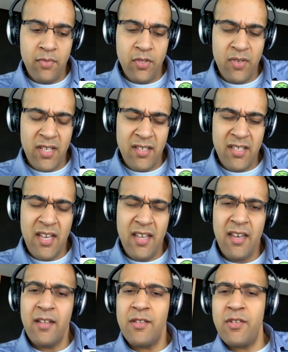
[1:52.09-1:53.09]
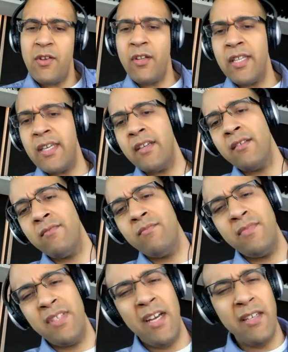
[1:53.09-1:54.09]
doing a ton of consulting,
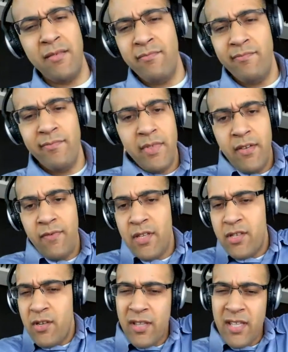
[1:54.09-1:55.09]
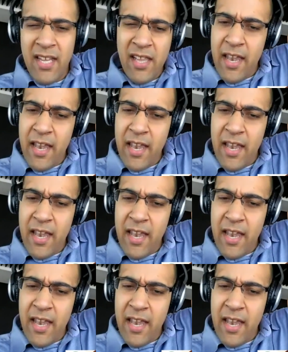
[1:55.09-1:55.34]
a